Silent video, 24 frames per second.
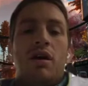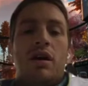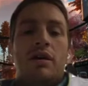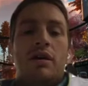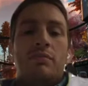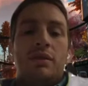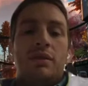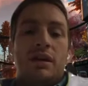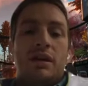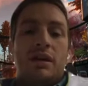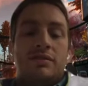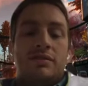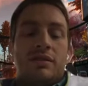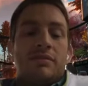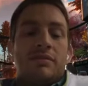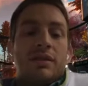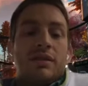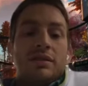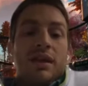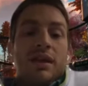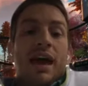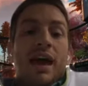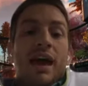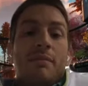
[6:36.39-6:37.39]
and, and, and
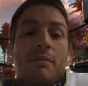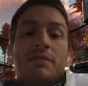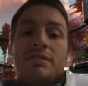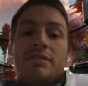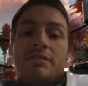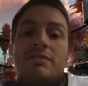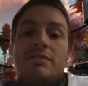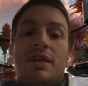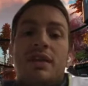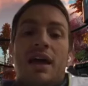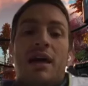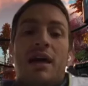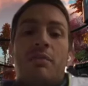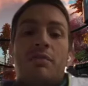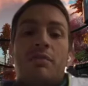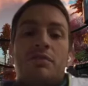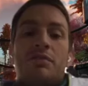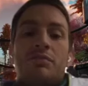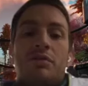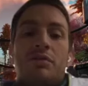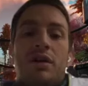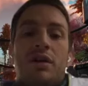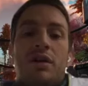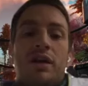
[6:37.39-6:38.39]
move on because I've got the
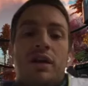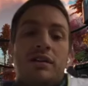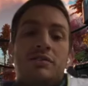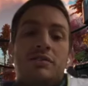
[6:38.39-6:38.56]
habits